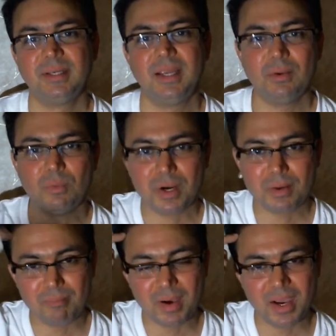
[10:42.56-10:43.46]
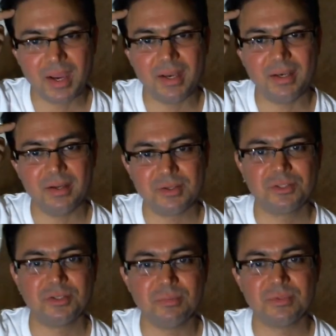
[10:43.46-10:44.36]
And what mind
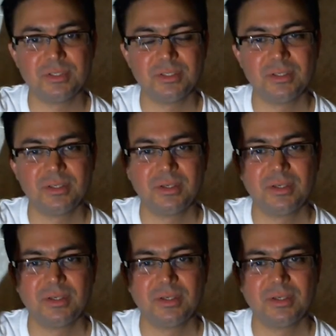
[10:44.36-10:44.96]
assumes